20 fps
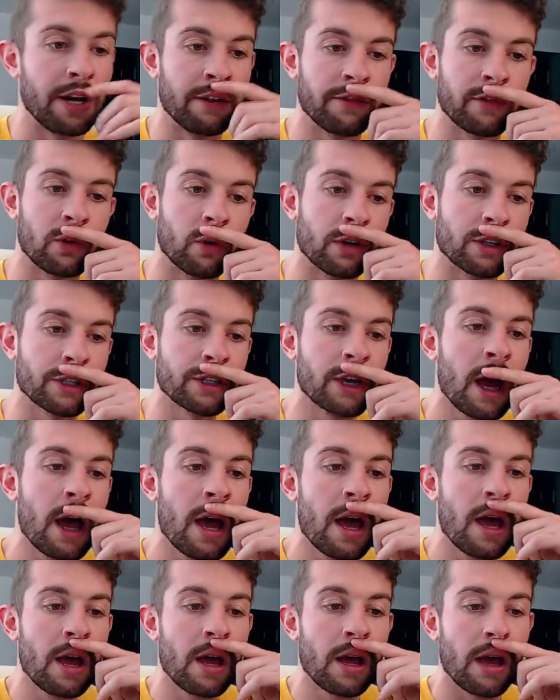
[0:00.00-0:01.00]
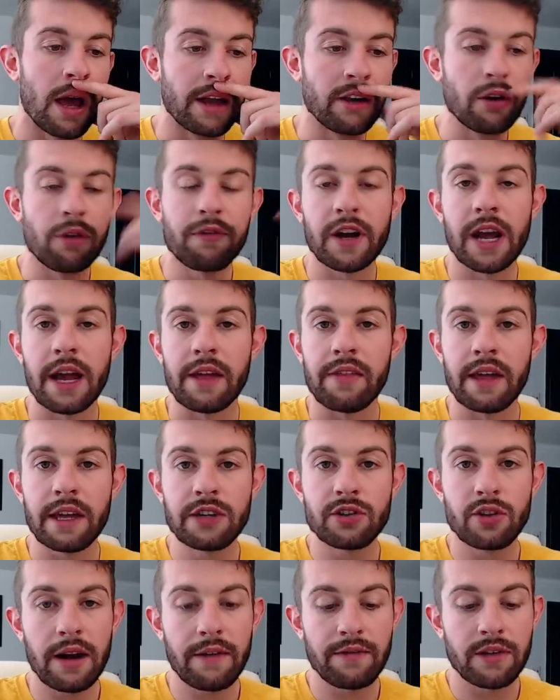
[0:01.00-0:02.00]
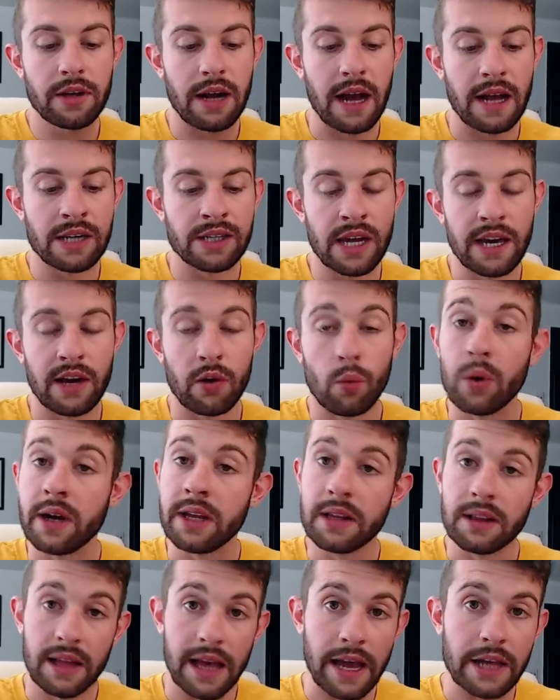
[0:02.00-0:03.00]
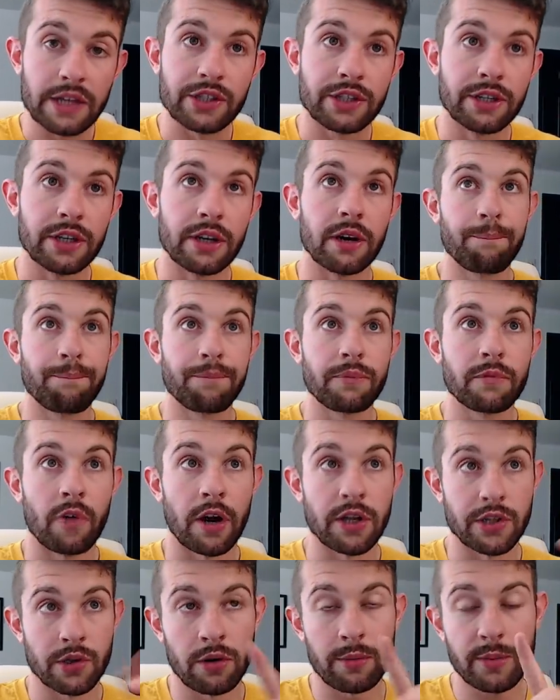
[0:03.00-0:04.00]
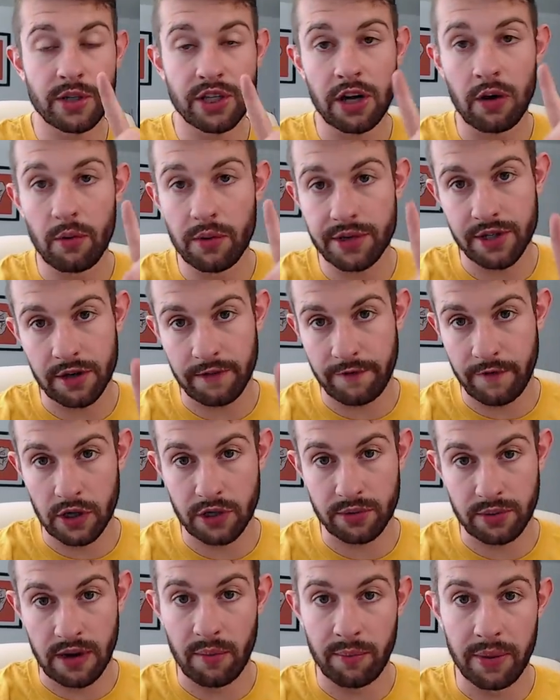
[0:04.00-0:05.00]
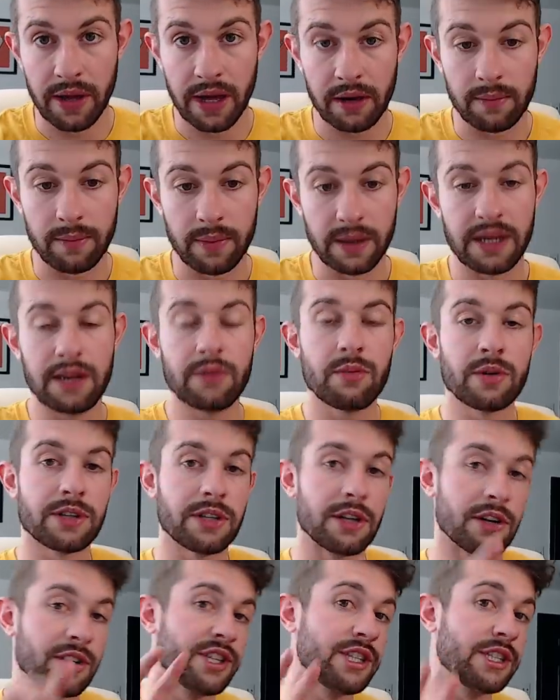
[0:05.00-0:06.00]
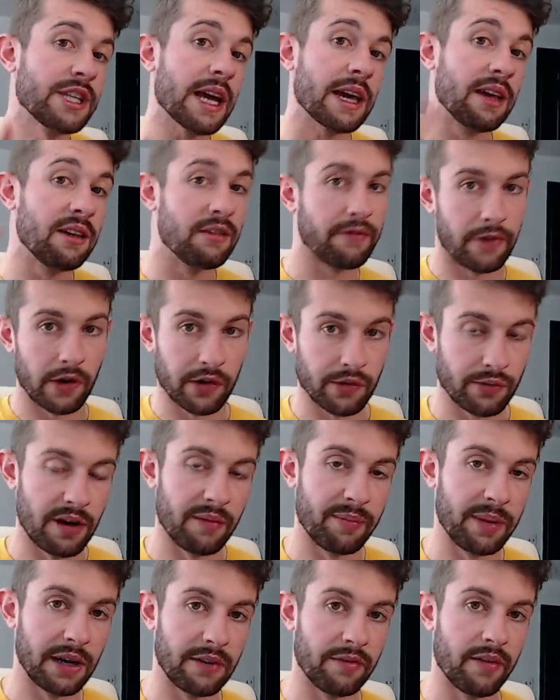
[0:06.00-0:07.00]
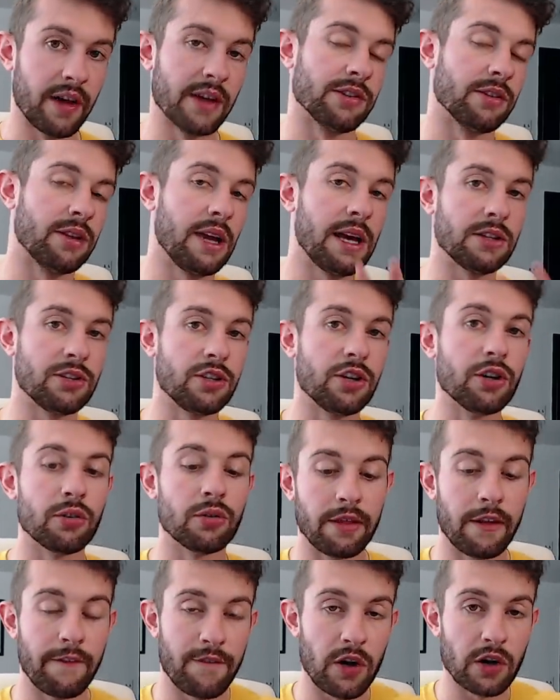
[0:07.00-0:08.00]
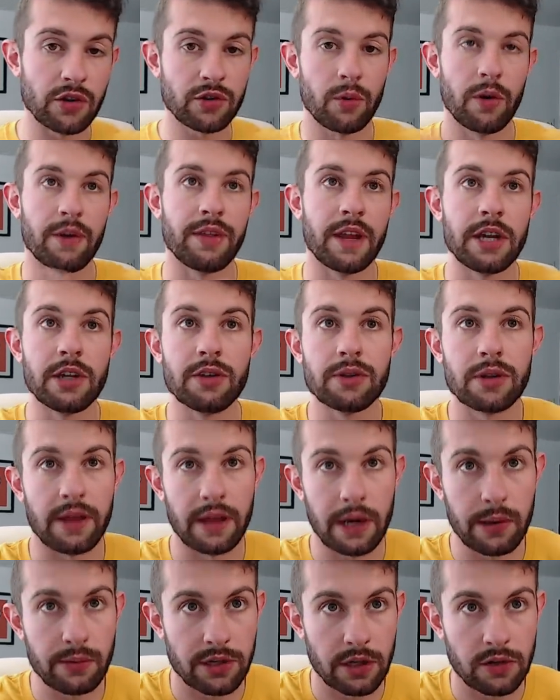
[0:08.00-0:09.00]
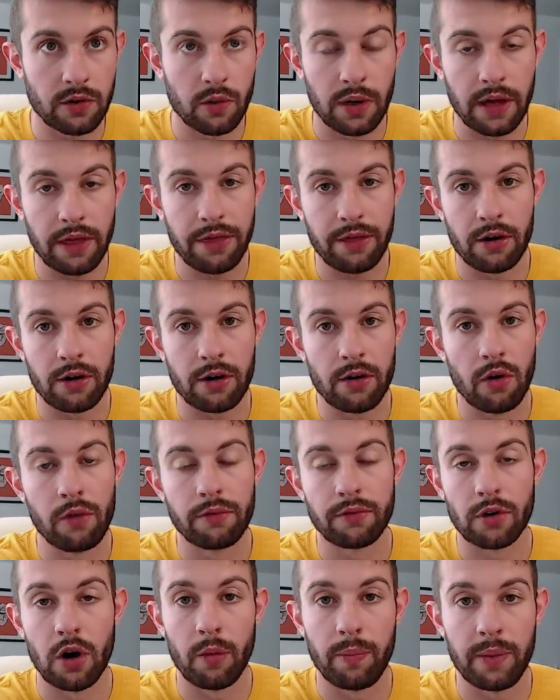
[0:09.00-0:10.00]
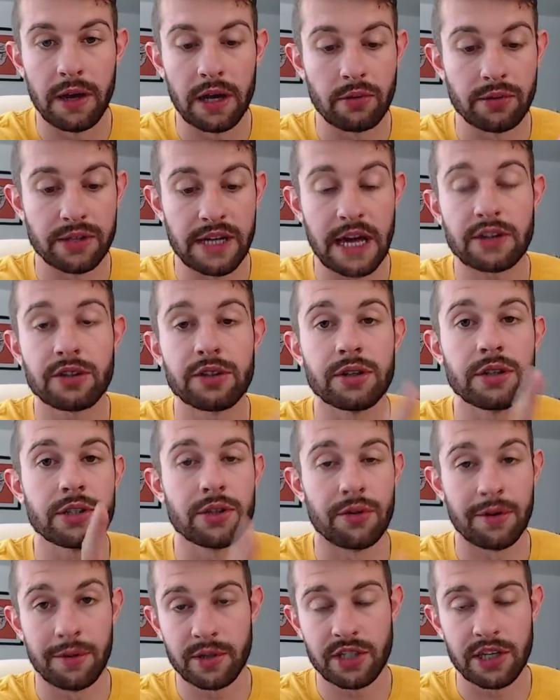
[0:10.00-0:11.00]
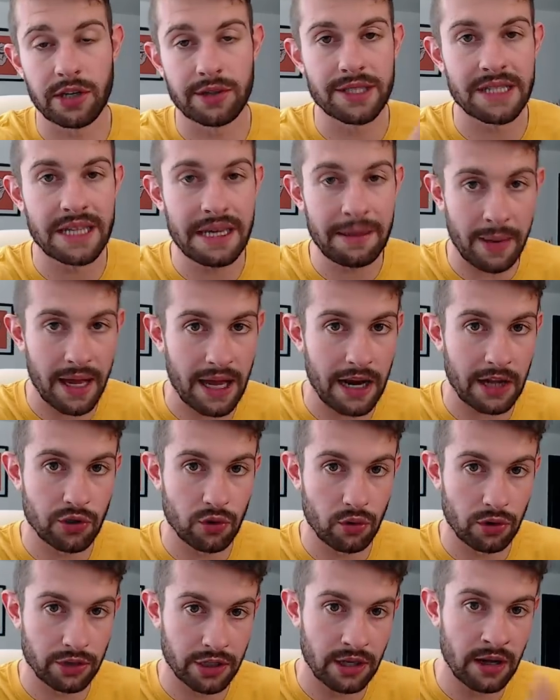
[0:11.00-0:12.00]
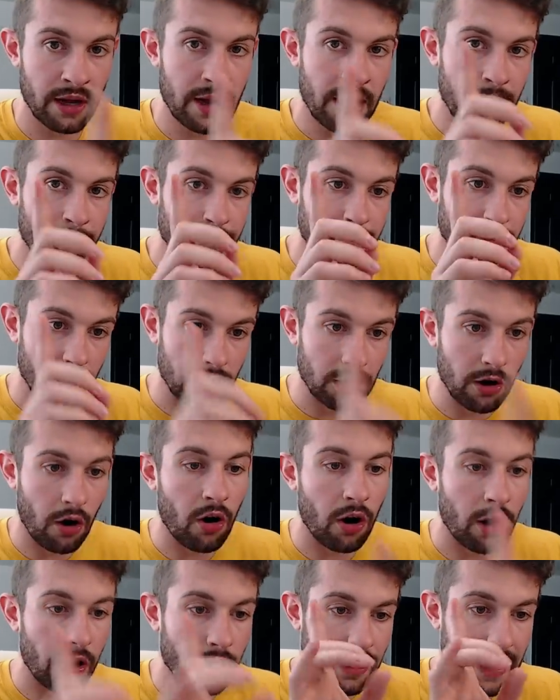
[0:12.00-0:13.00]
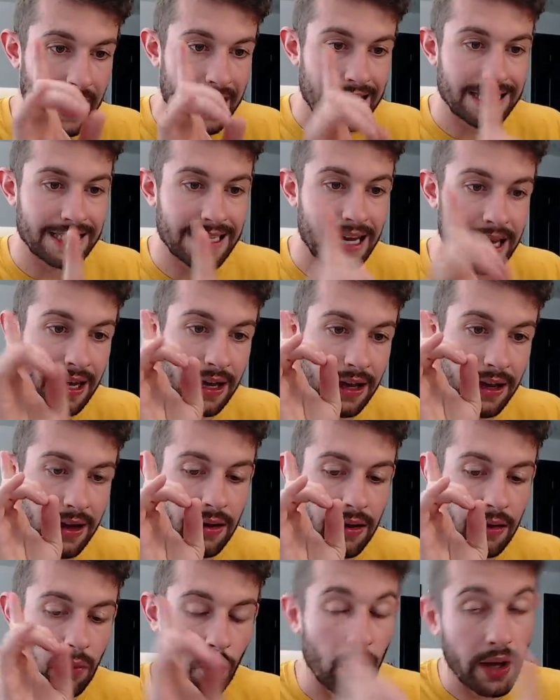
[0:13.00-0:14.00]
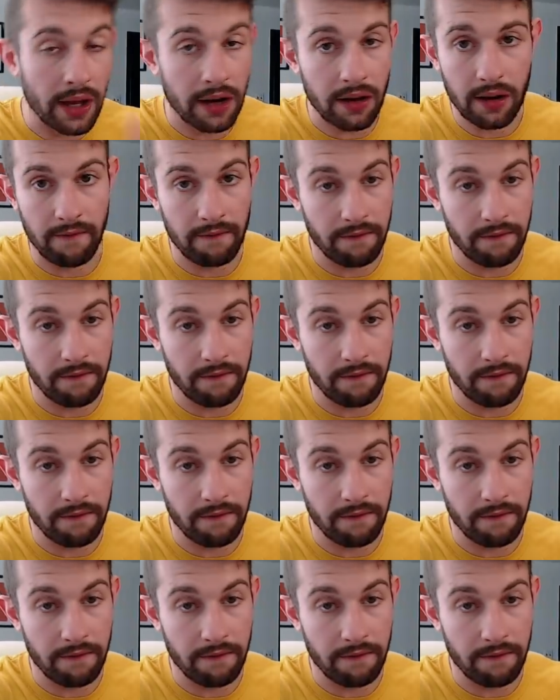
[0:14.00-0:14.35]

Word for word: of course. And don't forget, they drafted Isaiah Wynn last year, right? Sonny Michel was their 1st-round pick, but he was their 2nd 1st-round pick of last year. They had 2. The first one they used, I think it was the 23rd overall pick, was actually Sonny Michel's teammate at Georgia, the guard Isaiah Wynn.